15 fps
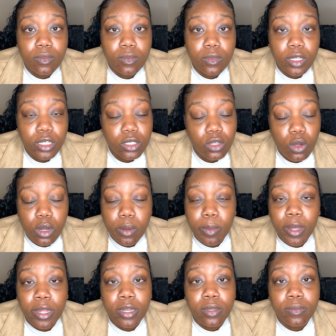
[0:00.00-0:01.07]
Let's talk
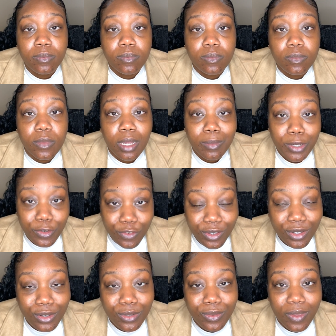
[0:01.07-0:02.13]
about it. I'm here for
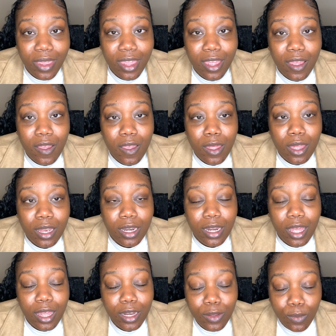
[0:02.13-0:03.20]
you.
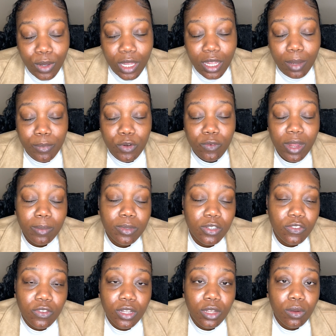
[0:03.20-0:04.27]
Now anyway, I'm gonna wrap this
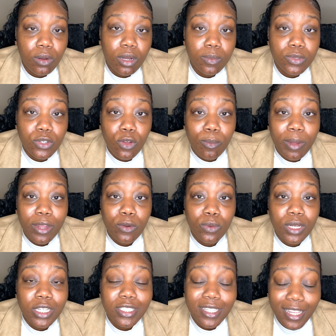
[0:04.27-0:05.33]
video up. So my
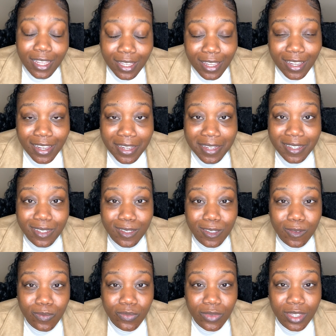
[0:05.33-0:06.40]
queens and kings,
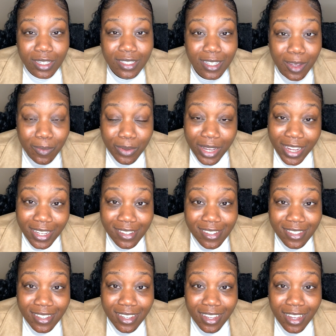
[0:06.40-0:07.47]
stay blessed
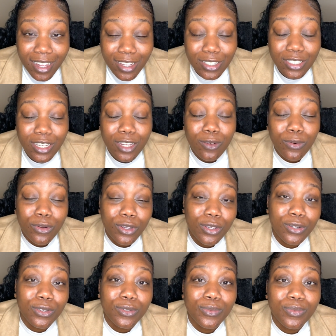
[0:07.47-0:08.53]
and stay
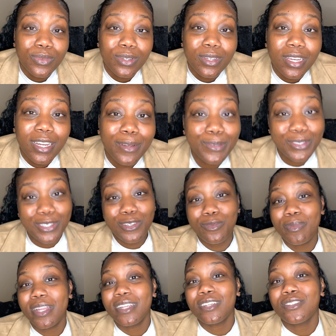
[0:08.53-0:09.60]
royal. And I'll see you in
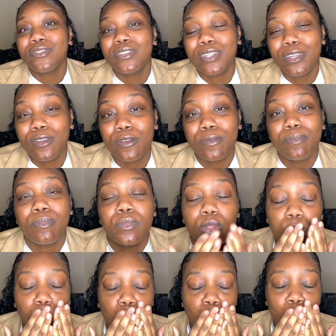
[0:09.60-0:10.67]
my next video.
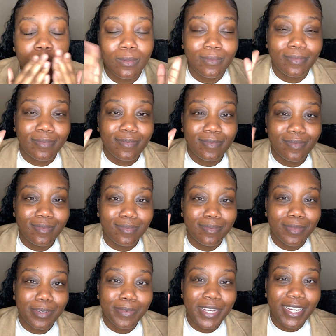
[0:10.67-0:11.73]

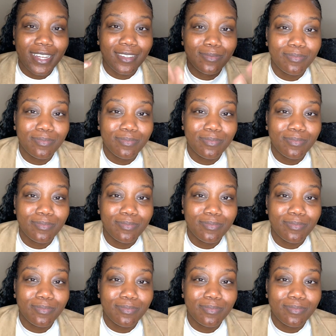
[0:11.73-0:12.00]
Bye-bye.